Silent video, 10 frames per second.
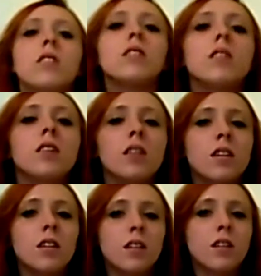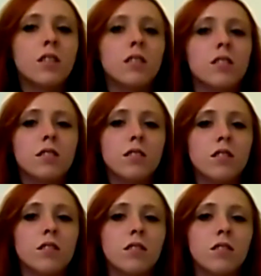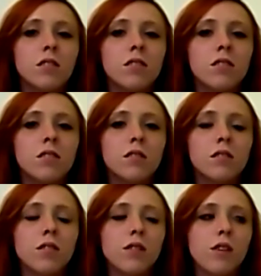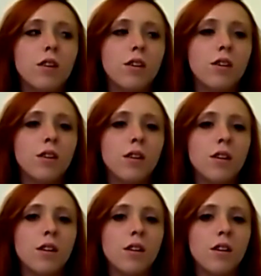[no speech]